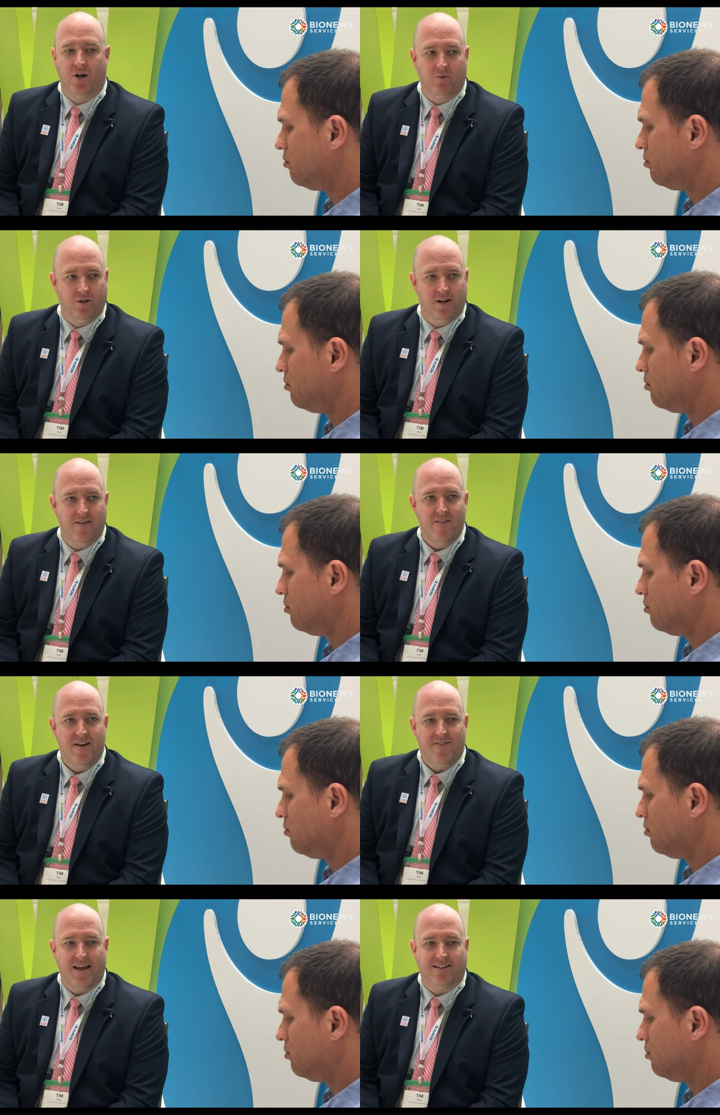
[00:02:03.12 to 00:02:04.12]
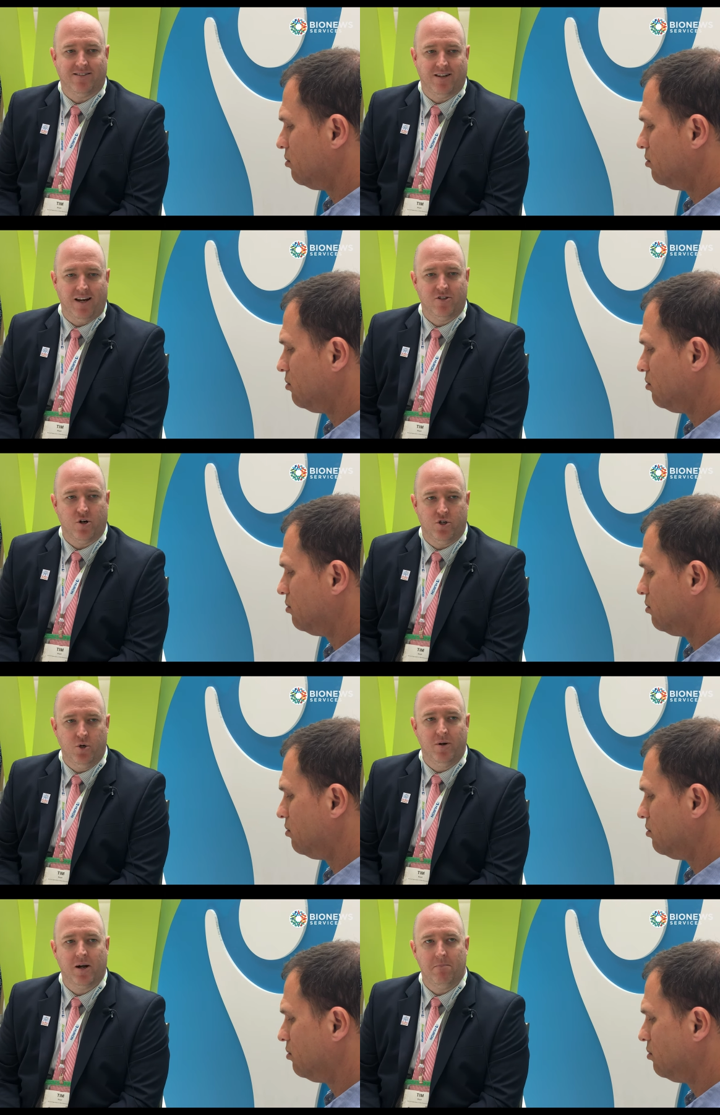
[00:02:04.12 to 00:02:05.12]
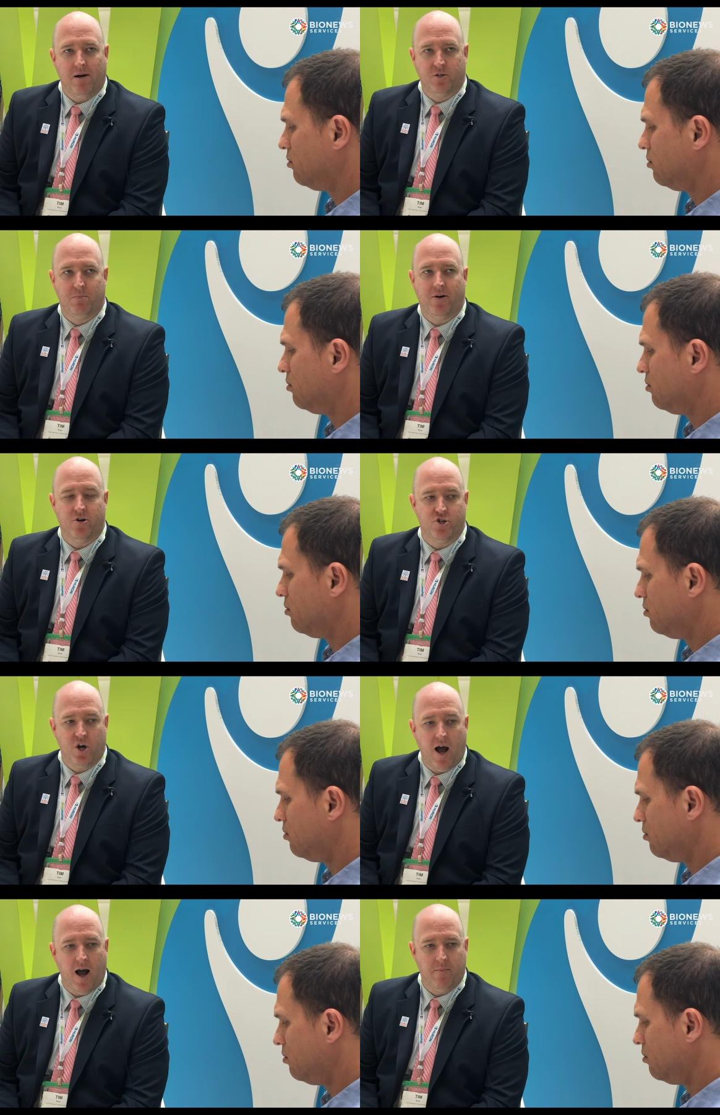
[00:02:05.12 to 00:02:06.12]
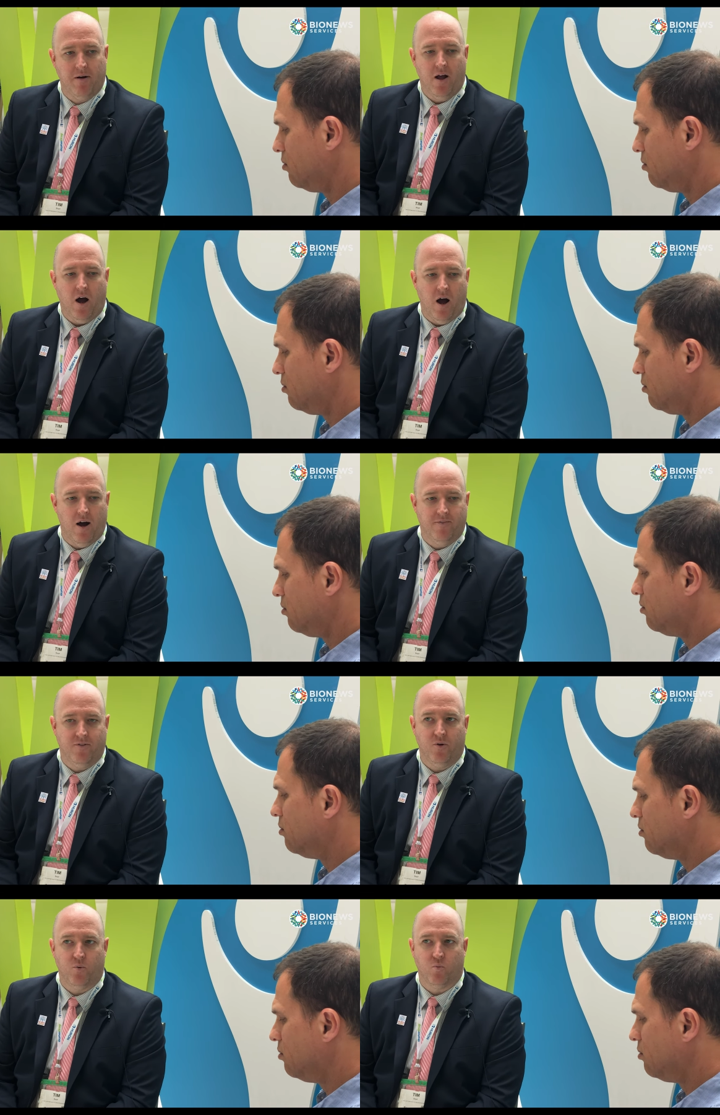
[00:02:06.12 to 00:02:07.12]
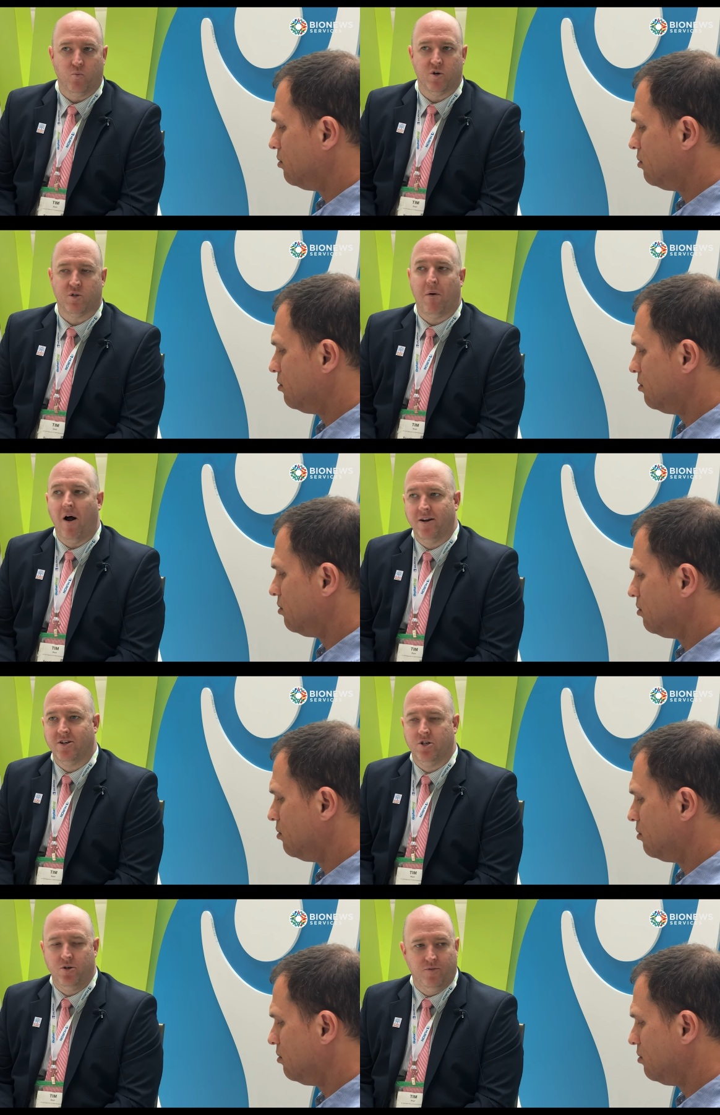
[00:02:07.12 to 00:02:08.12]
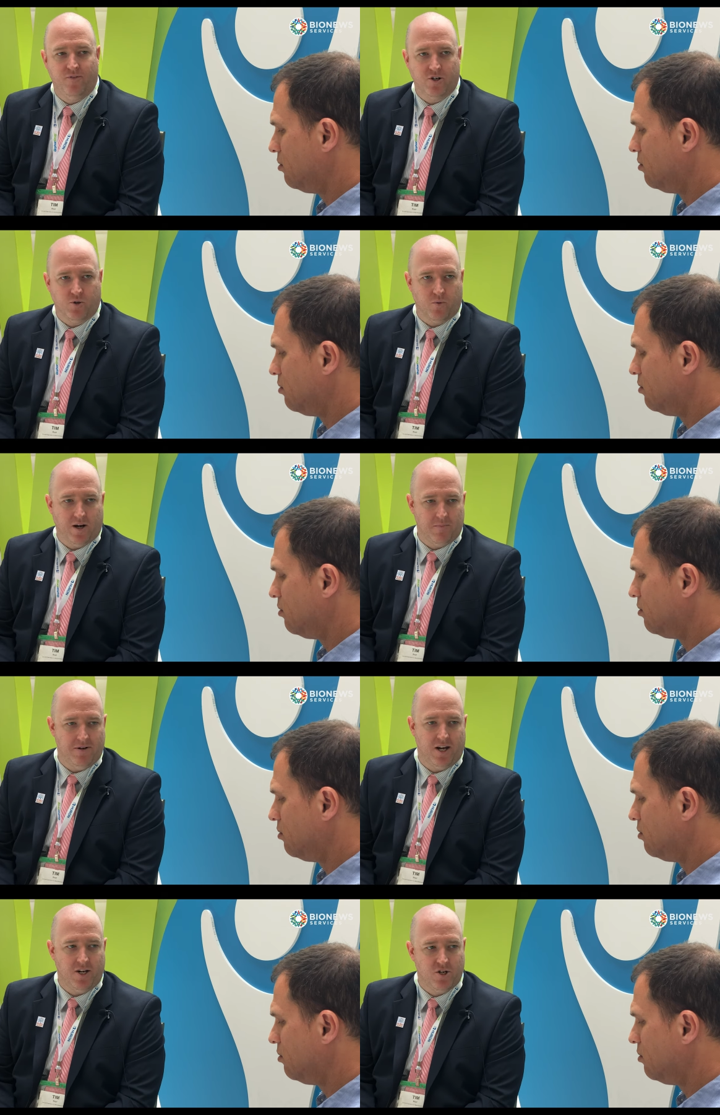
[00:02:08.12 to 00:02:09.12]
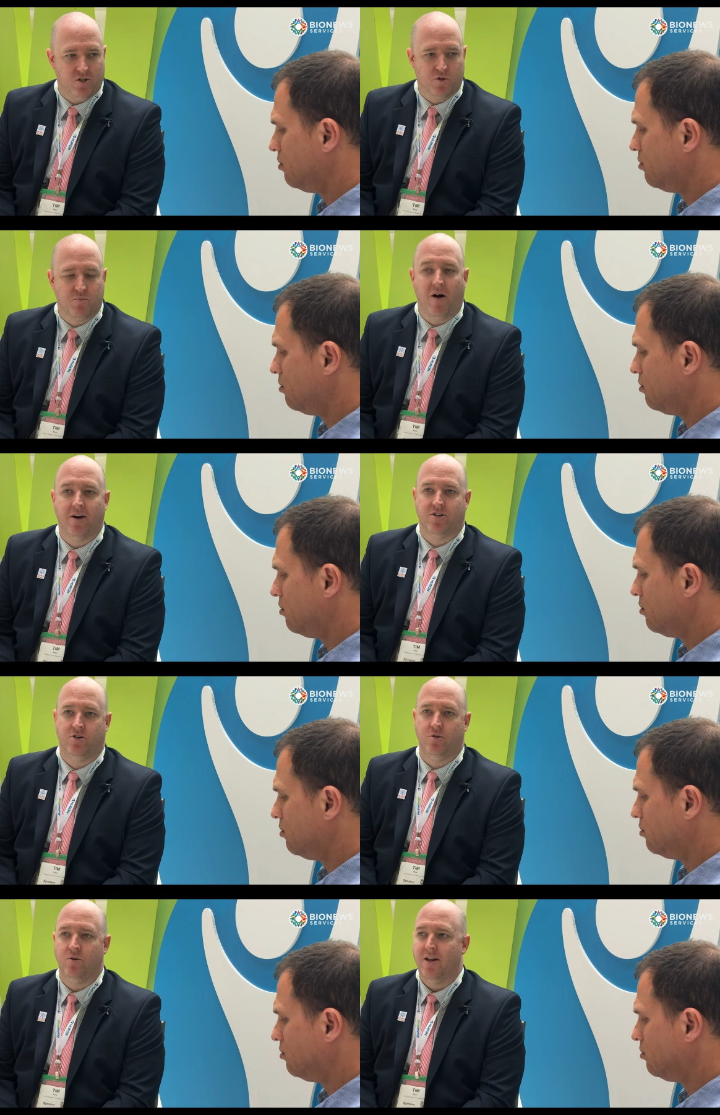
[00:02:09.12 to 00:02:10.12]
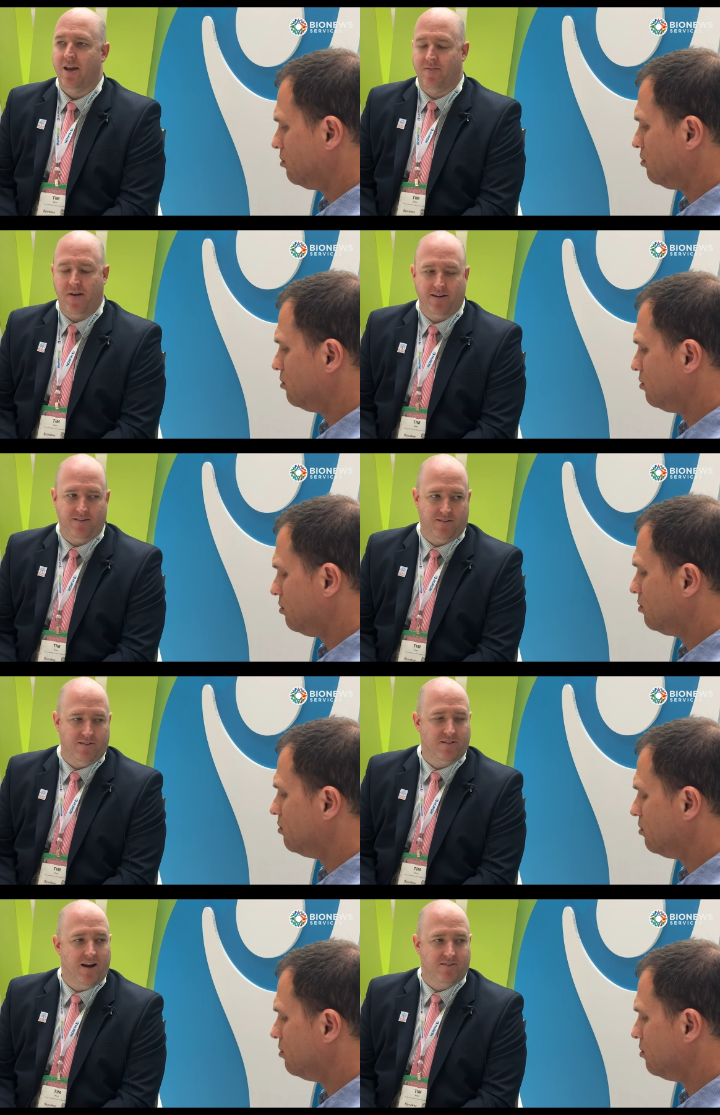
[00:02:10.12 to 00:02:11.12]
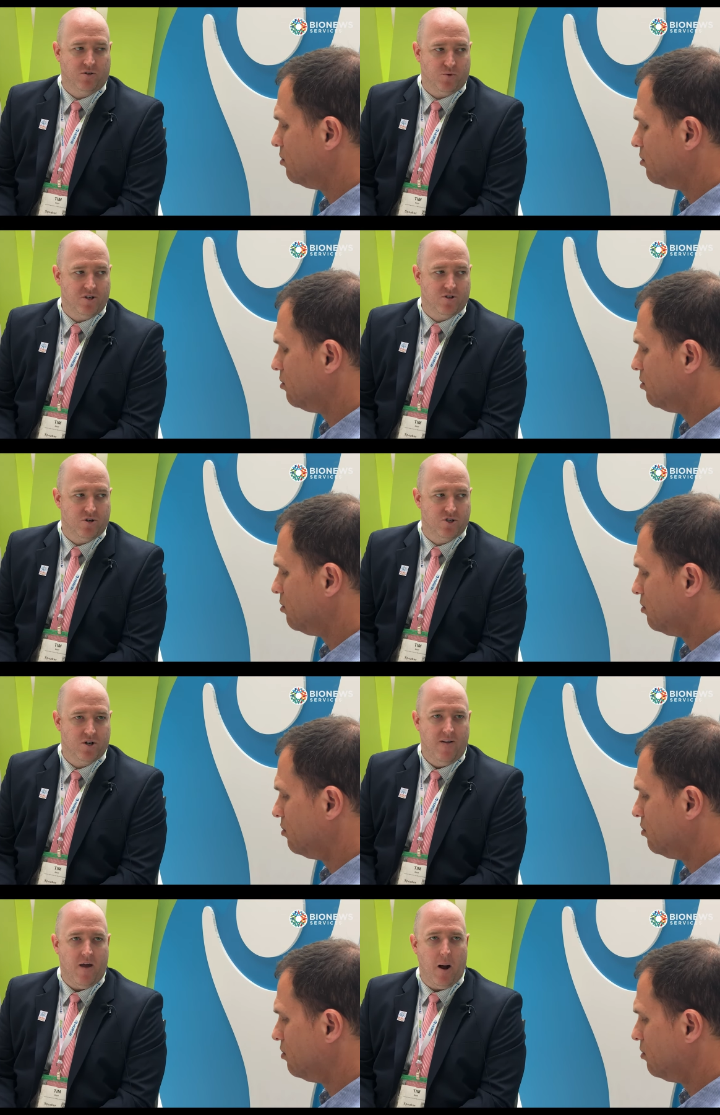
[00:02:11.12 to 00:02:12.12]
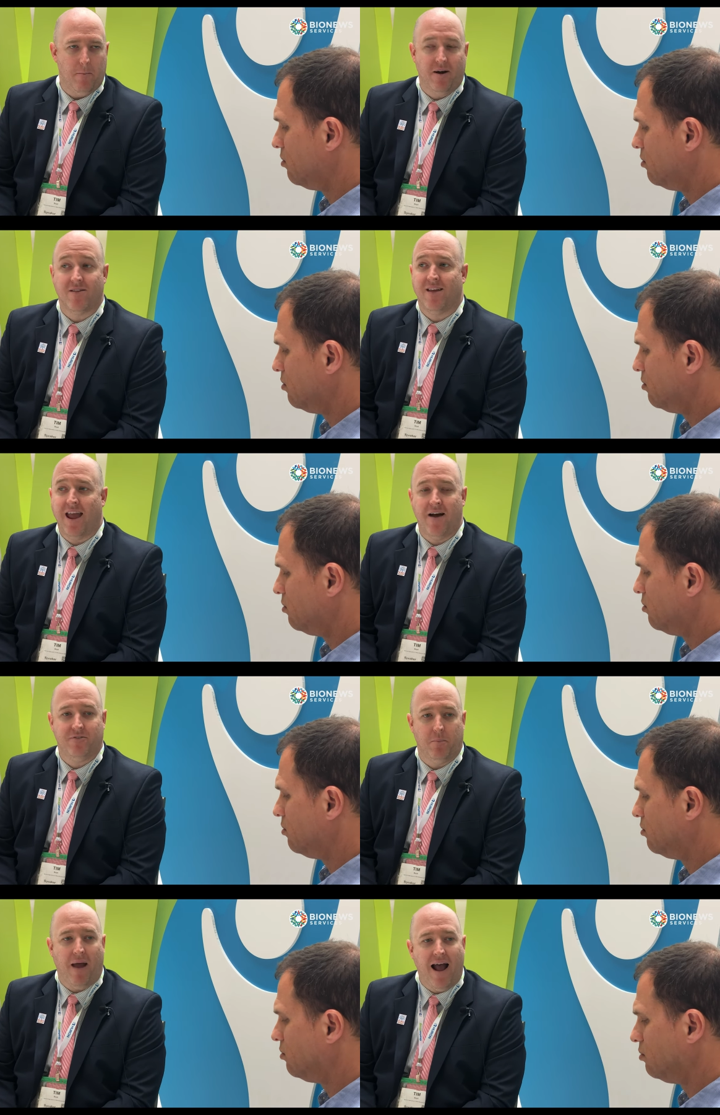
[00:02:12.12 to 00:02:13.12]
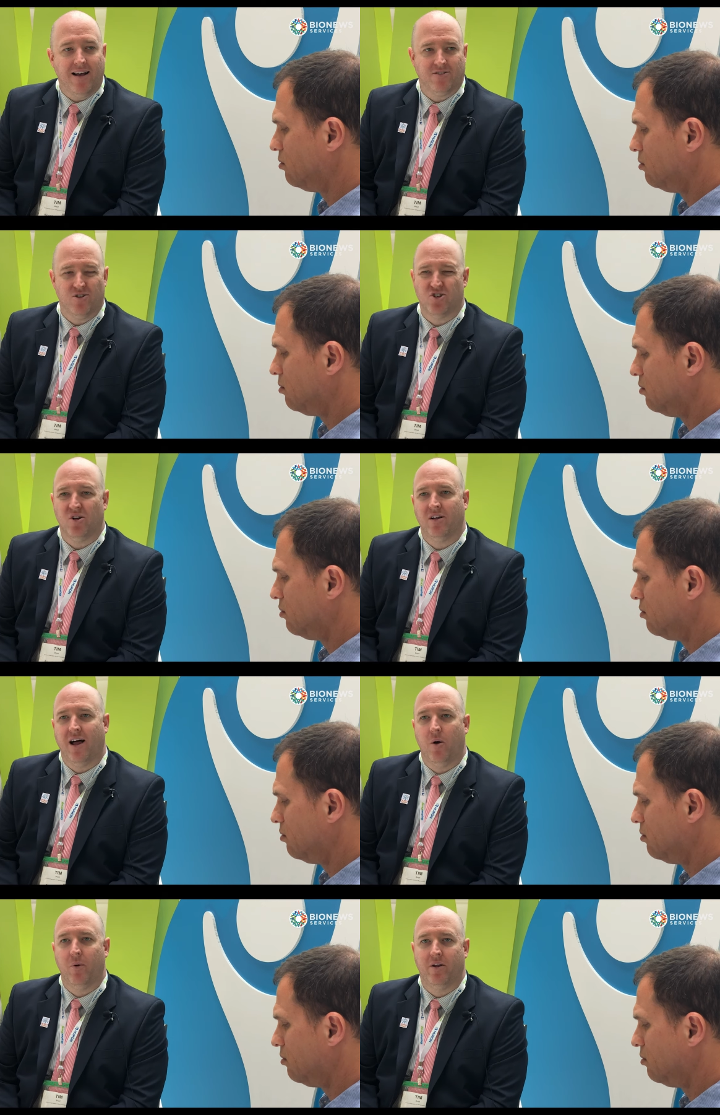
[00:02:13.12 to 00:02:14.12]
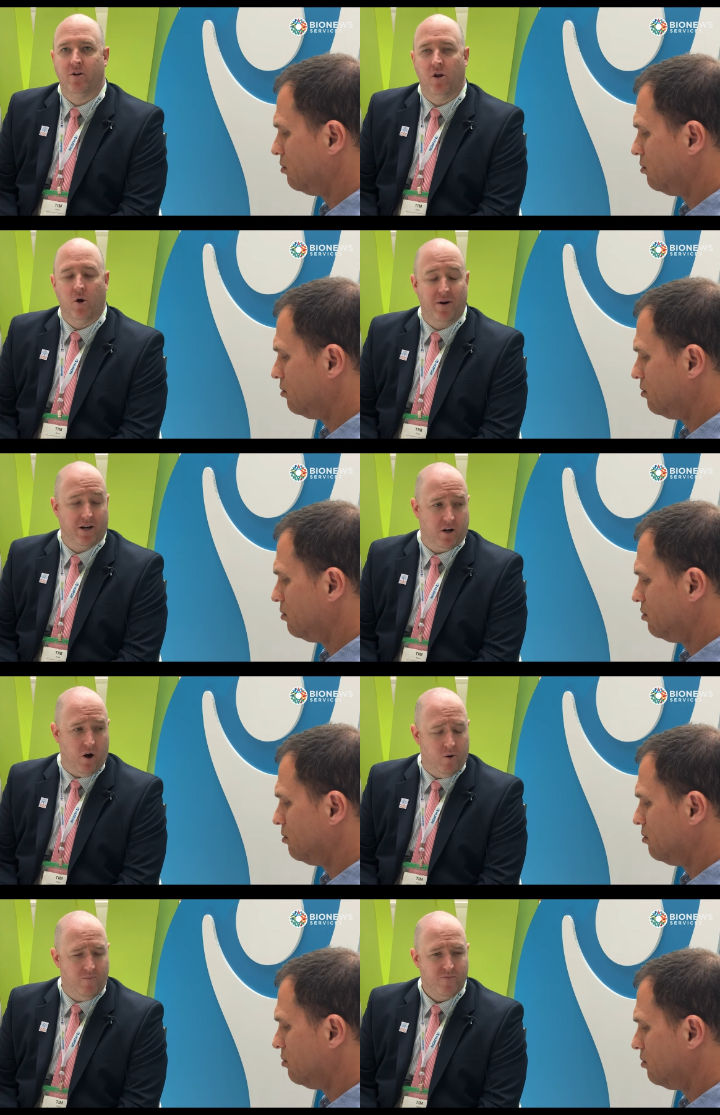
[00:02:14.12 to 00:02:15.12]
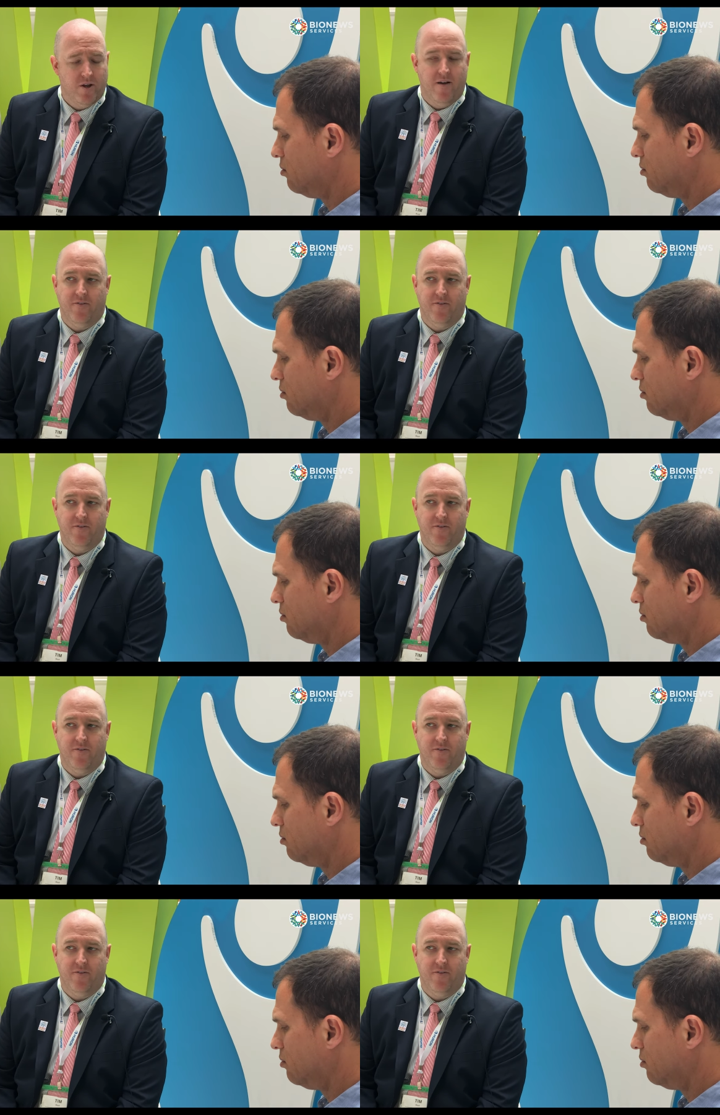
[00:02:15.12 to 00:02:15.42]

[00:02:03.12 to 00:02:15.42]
Speaker 1: generally that states are doing a much better job of responding to new federal recommendations, responding to new advances in science and research um, better than they have in the past. There's still a lot, way, a long way to go.